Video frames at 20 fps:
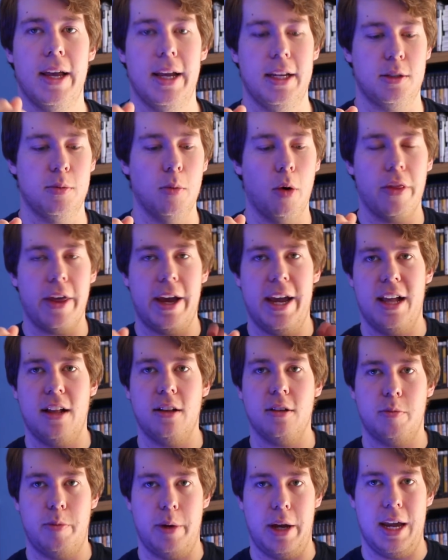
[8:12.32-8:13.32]
it's more the
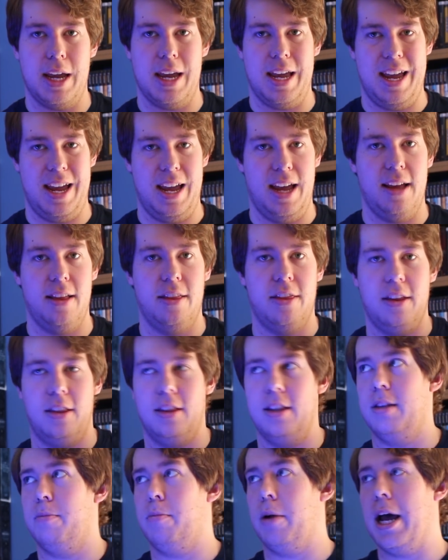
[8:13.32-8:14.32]
hilt being hit
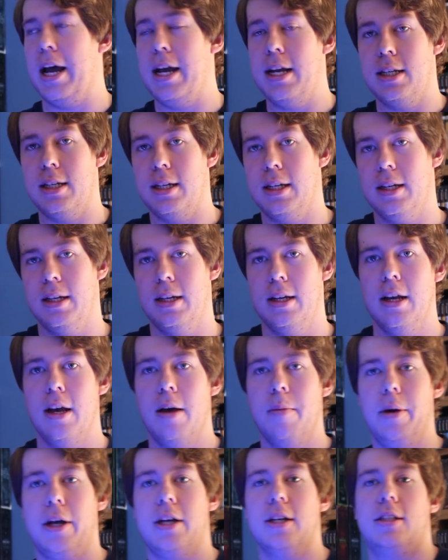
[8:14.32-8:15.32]
than the blade,
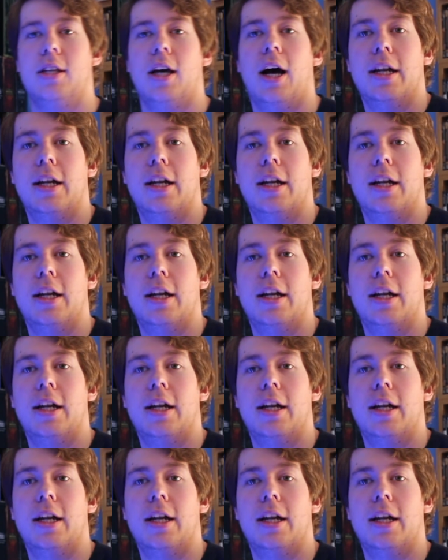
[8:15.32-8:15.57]
because the